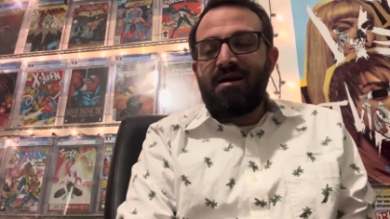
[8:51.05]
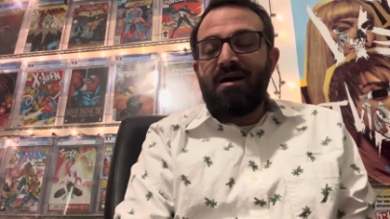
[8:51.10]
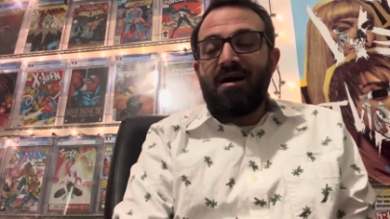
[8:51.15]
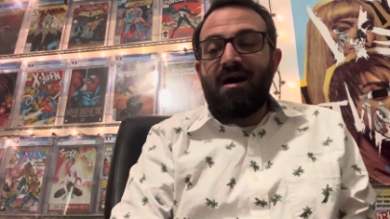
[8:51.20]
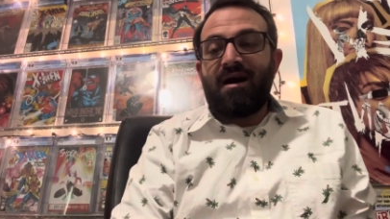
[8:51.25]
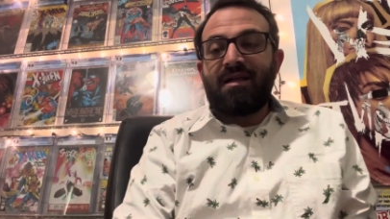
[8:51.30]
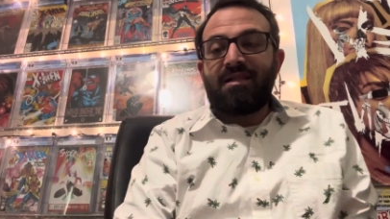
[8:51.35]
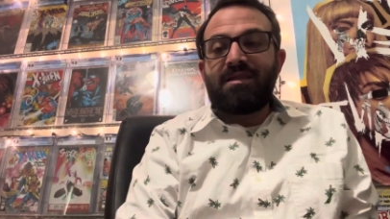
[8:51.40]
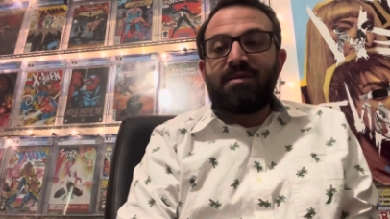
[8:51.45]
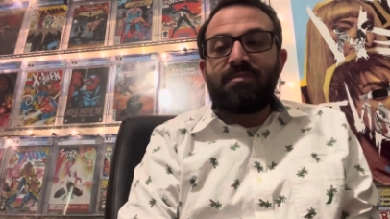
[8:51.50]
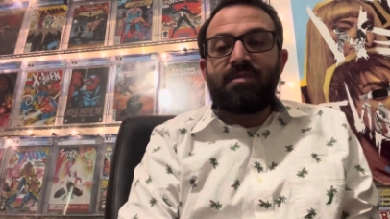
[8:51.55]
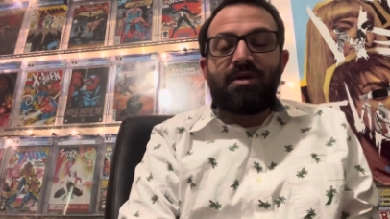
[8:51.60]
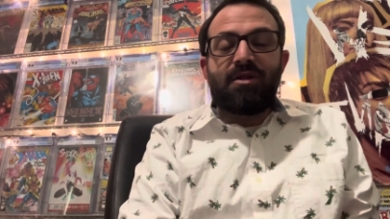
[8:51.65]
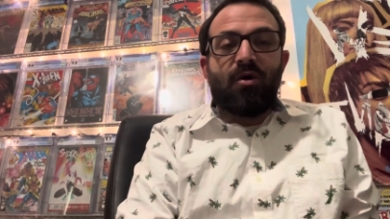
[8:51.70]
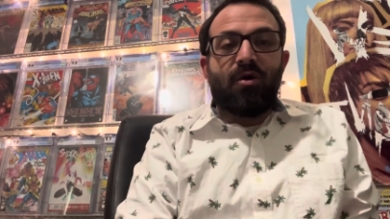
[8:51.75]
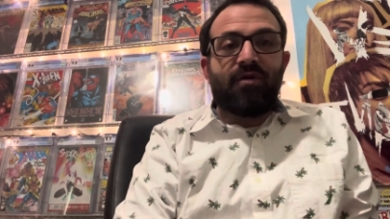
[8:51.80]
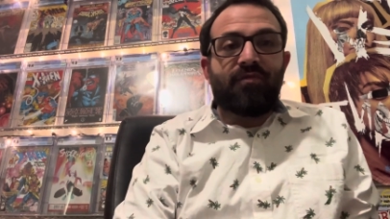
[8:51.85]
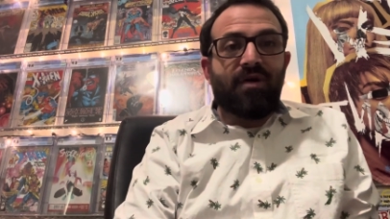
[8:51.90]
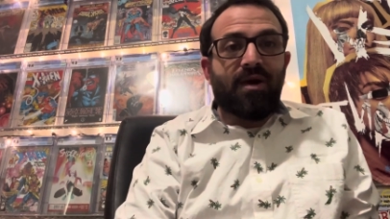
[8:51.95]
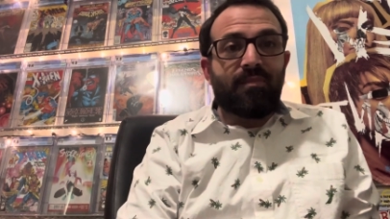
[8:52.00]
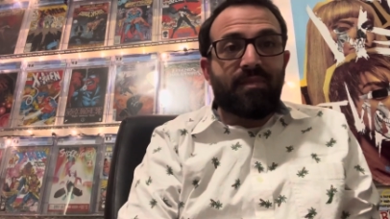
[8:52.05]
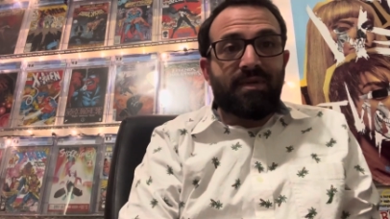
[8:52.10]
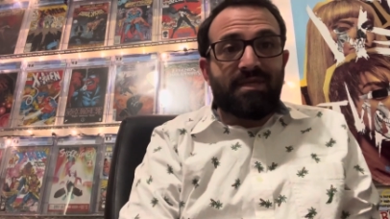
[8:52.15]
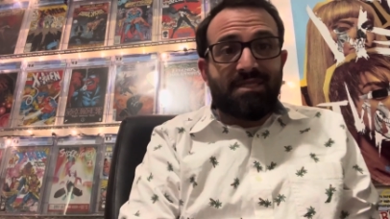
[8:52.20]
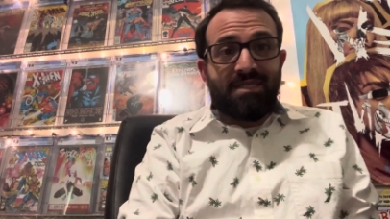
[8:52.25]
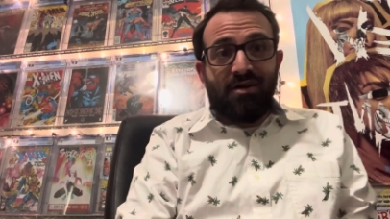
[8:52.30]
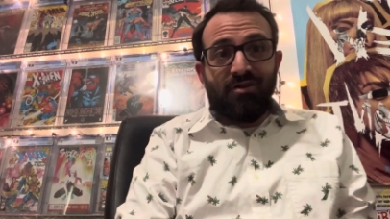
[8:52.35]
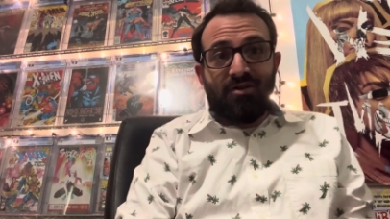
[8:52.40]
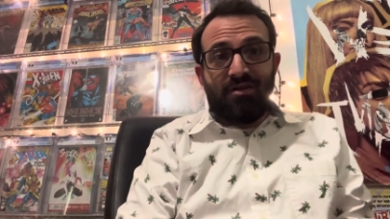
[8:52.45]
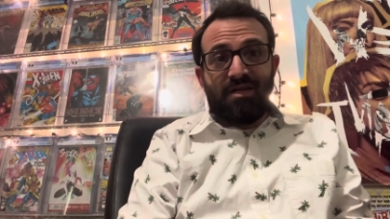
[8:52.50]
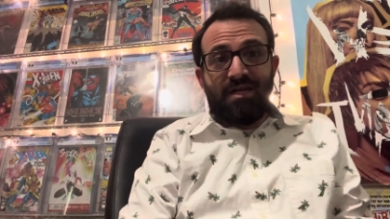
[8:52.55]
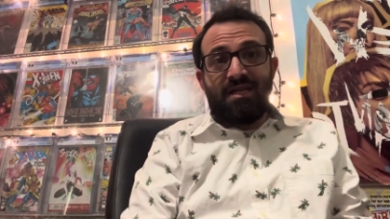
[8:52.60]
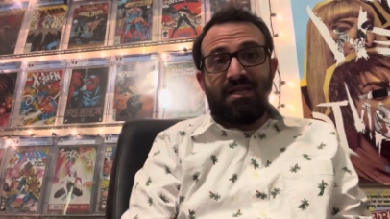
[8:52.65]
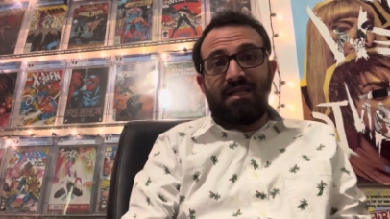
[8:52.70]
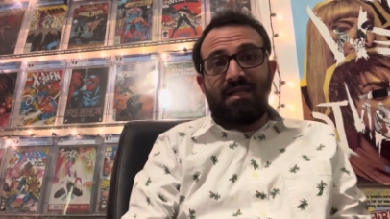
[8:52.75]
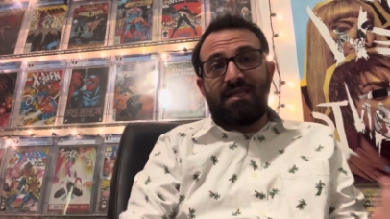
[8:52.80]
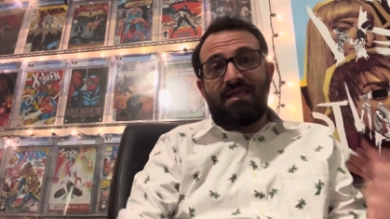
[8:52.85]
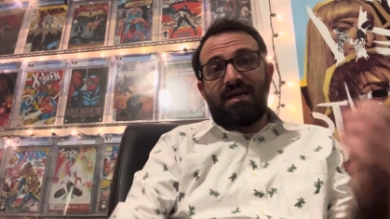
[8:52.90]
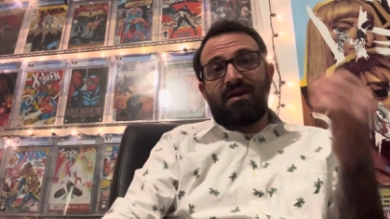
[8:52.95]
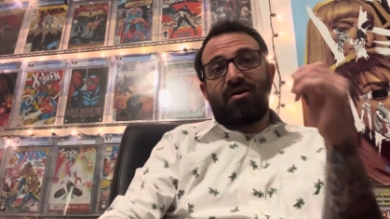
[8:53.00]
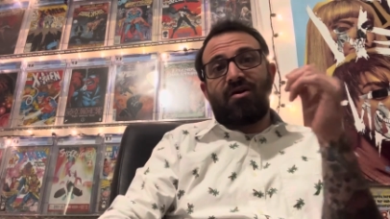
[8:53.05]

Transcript: Uh, let me know if I missed out on anything